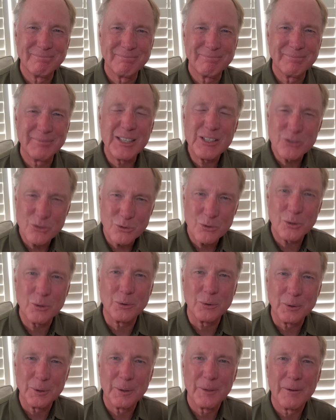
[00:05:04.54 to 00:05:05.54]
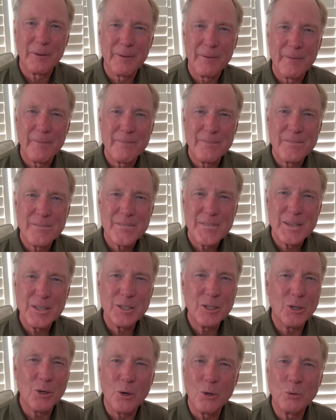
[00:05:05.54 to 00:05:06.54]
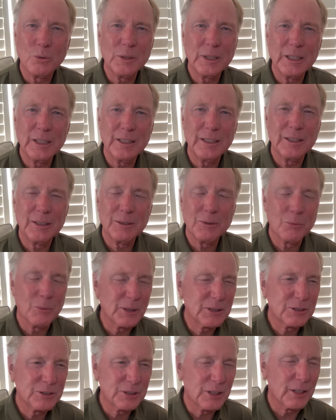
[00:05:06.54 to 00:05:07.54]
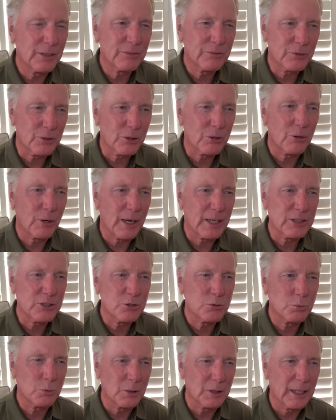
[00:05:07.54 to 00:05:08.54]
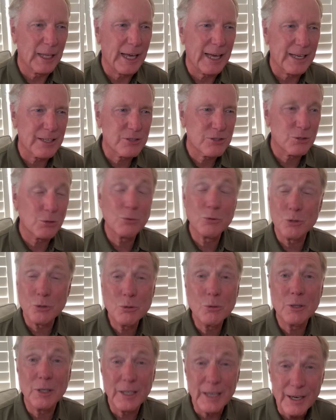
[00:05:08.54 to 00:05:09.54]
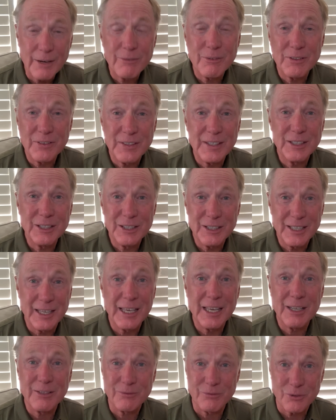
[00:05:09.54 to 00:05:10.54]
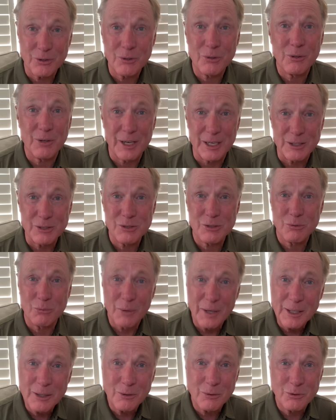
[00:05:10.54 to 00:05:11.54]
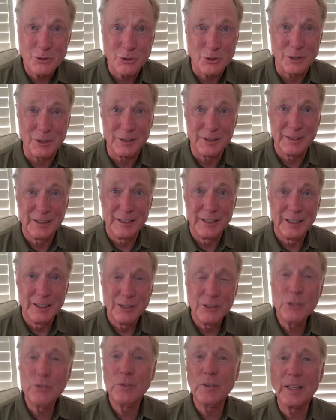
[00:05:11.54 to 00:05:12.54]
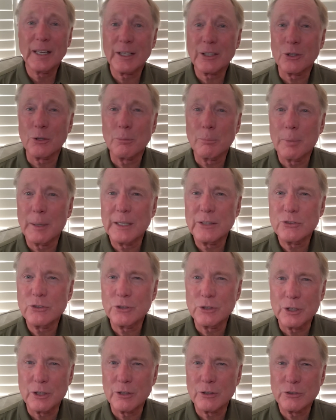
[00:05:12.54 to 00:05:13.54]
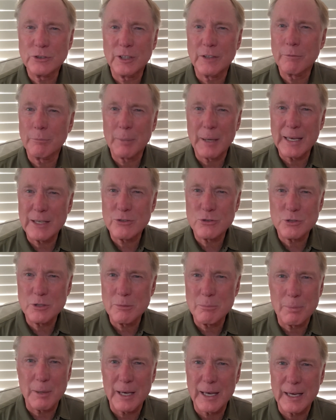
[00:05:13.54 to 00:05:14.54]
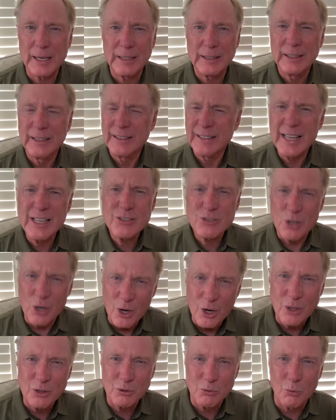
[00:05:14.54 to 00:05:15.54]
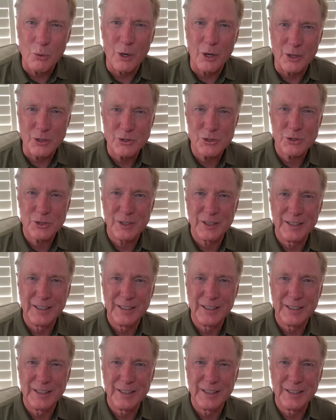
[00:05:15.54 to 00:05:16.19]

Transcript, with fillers: That's true. You know, only what's done for Christ will last. So do everything you can for Christ. Why don't you? Do you feel like your best years have passed you by? That's hogwash.